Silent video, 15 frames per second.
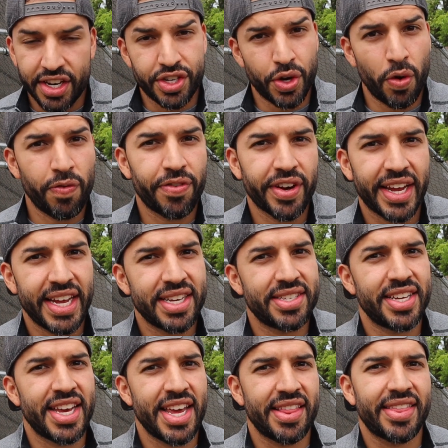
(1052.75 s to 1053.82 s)
Don't forget
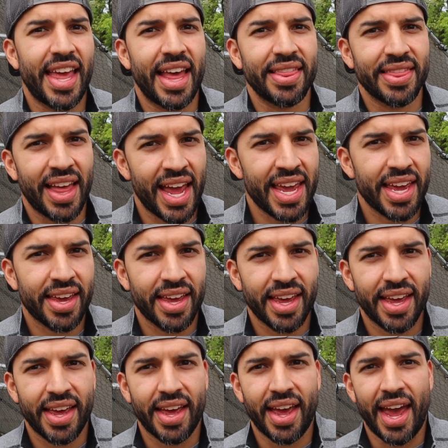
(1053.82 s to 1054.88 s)
to hit that like
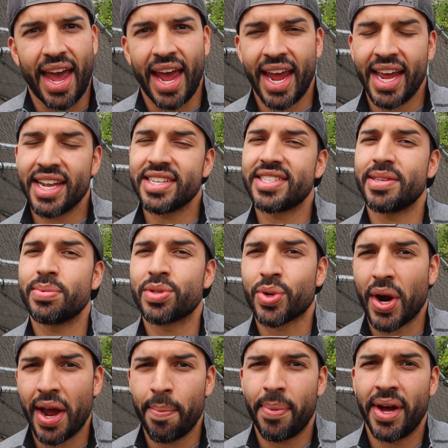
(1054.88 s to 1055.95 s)
and
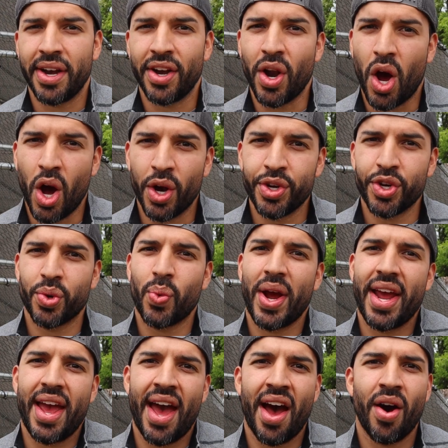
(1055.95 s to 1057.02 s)
subscribe button on your
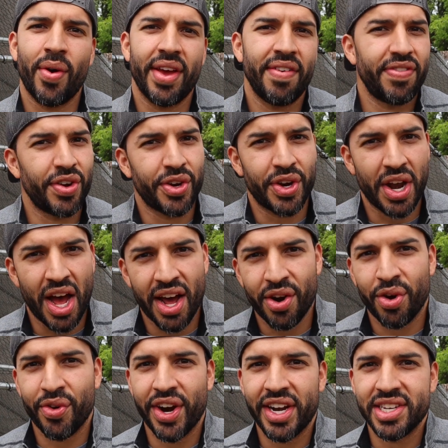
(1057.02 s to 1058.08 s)
way out if you're not
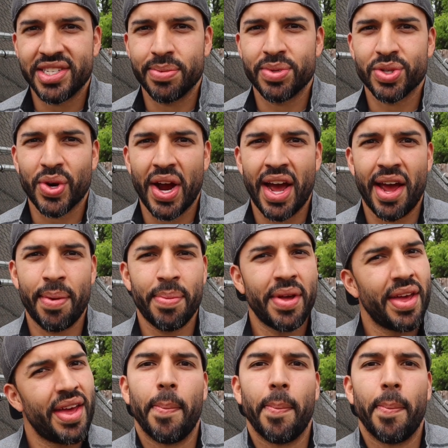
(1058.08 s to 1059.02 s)
already subscribed.